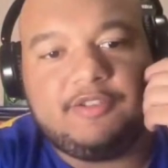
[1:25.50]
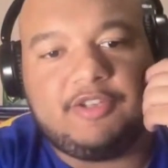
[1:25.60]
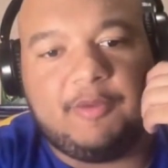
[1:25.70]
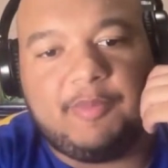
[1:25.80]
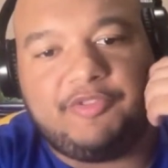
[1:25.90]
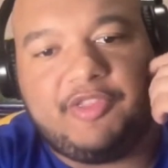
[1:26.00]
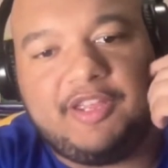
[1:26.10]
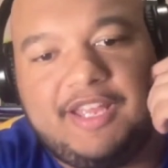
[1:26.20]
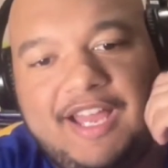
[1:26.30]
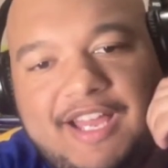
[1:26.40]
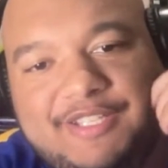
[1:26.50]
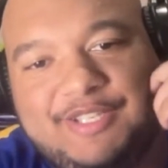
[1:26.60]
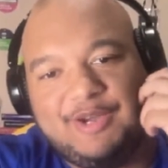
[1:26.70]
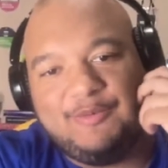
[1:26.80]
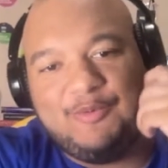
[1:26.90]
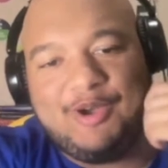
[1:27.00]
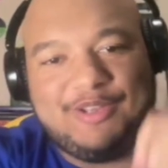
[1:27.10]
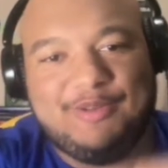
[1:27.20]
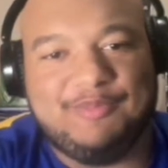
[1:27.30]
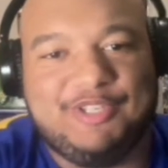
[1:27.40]
Sorry about that, guys.
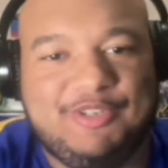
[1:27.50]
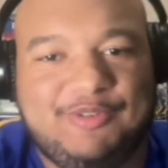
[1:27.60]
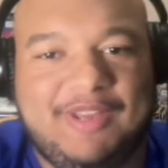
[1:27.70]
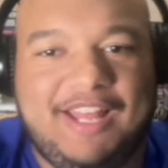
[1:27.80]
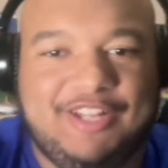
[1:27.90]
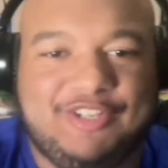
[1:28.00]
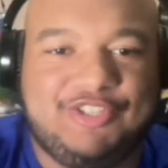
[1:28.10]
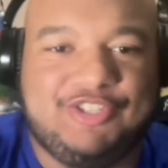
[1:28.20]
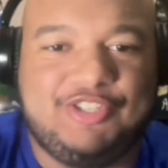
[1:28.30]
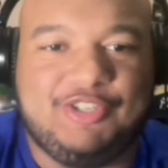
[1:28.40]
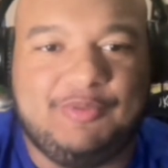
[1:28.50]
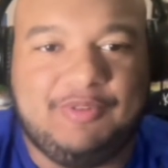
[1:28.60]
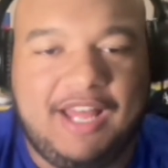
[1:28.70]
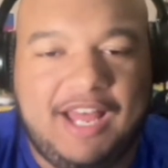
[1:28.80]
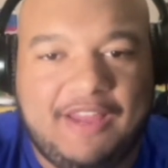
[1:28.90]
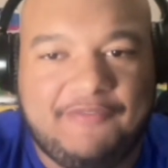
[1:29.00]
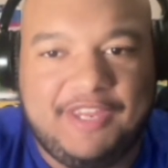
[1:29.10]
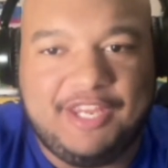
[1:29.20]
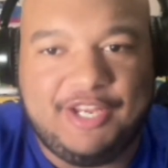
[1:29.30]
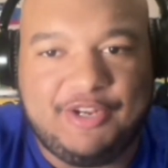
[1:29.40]
Welcome to LSU Live
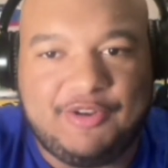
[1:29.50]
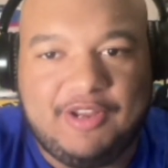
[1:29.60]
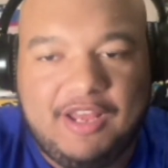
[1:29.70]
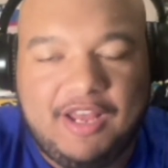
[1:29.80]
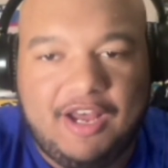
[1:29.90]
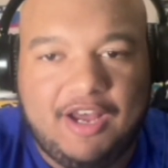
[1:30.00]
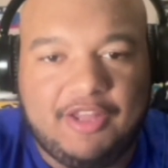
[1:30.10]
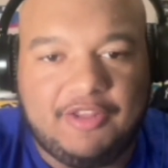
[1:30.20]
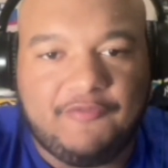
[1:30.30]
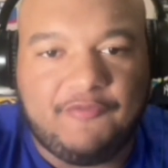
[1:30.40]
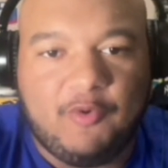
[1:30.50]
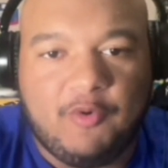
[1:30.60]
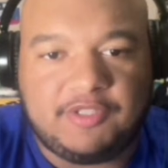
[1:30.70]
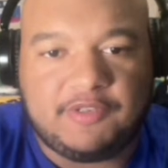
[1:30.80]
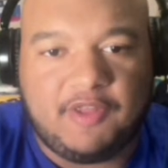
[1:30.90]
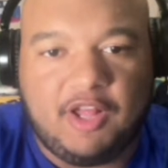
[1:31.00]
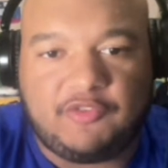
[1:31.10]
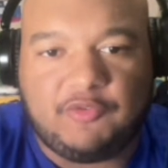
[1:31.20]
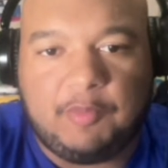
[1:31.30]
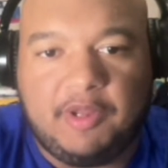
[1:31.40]
here on the Voice of
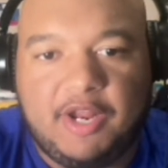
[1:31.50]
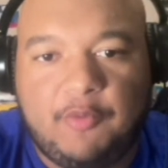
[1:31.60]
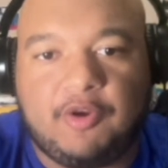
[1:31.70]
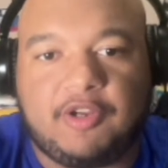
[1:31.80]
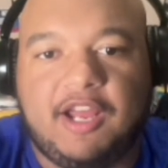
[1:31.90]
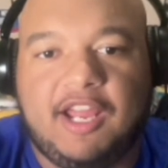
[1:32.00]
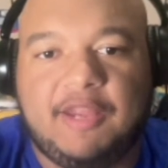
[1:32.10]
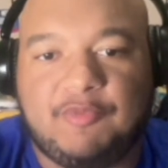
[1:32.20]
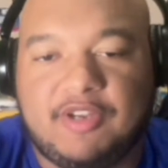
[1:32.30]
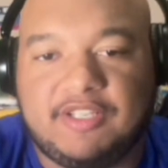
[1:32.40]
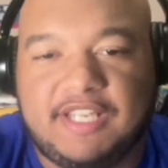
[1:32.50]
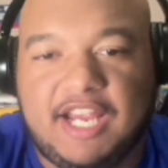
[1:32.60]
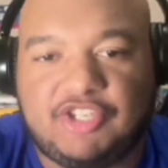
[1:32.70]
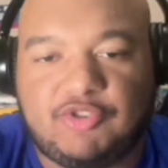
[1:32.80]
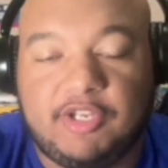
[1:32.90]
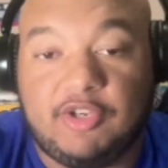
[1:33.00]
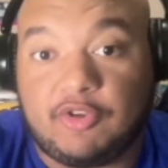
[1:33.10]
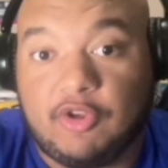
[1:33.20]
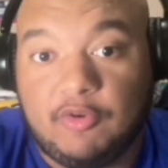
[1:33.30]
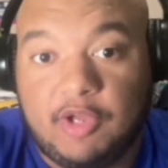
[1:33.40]
College Football Network. I am Grant Sasher,
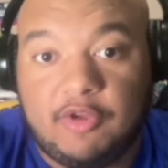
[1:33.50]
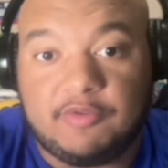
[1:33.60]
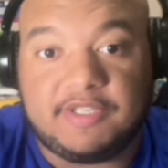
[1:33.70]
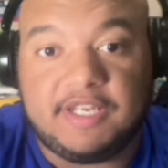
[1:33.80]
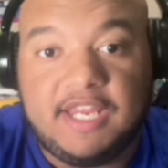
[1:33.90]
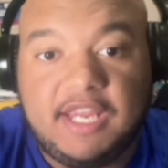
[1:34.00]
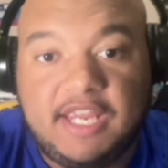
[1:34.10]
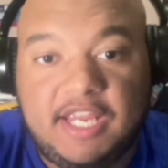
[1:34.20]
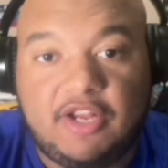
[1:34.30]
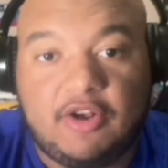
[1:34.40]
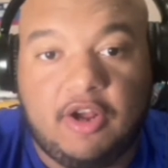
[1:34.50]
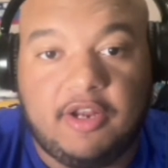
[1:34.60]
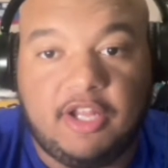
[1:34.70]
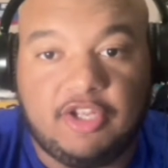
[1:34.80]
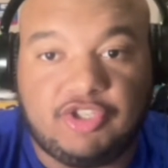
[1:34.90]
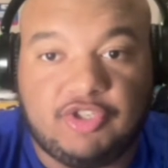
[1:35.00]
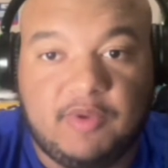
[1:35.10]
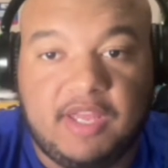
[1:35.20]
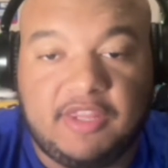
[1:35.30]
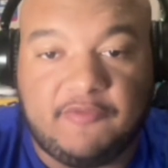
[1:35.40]
your co-host here on
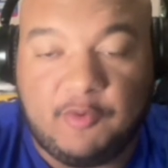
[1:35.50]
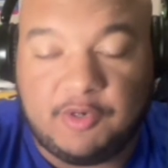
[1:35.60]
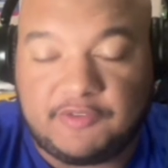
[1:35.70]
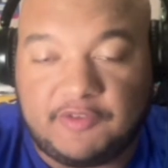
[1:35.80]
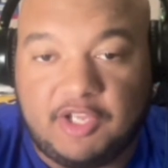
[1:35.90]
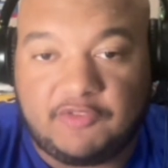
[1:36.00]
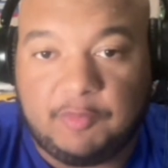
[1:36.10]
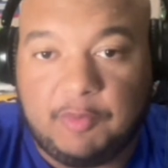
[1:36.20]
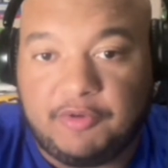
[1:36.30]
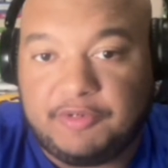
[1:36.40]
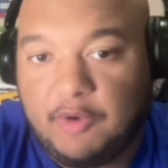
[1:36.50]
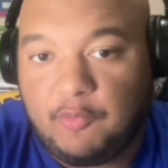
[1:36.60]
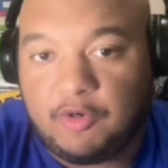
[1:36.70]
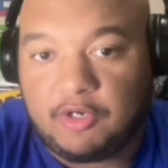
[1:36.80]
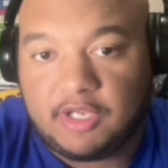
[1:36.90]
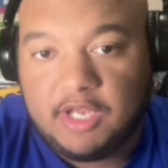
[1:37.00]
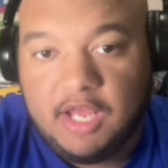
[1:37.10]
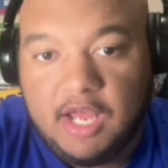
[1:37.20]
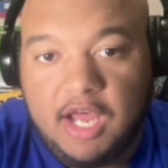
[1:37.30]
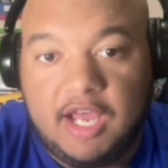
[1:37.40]
LSU at the Voice of College Football Network.
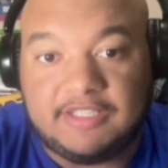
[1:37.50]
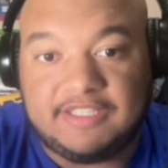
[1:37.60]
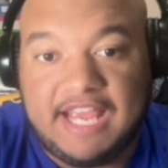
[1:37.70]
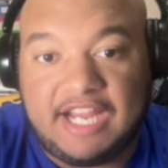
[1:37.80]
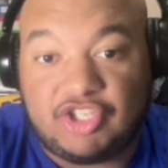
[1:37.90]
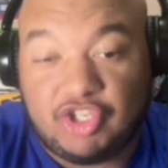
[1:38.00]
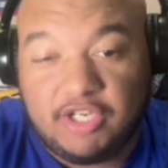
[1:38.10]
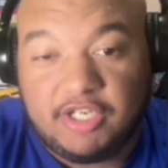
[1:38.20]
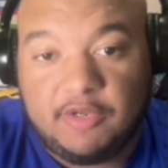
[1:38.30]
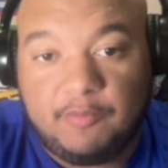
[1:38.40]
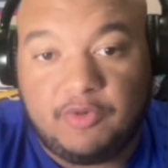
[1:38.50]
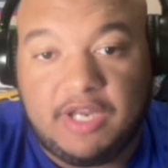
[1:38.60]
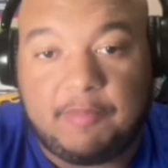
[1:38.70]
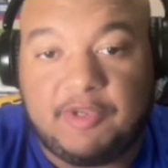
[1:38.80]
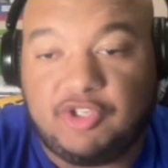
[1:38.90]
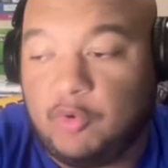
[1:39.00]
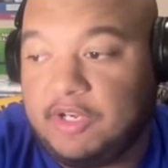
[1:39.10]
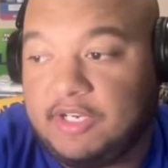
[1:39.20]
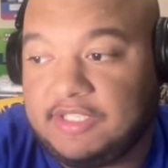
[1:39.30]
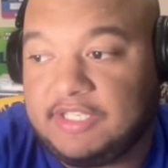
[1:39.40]
Zach Jenda will not be
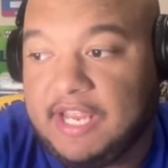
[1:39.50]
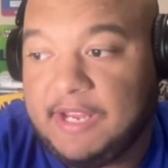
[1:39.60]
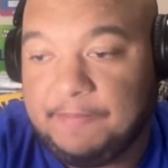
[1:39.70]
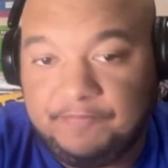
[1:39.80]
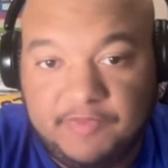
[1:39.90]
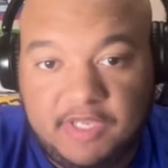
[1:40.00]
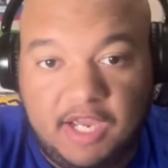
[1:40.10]
joining us today.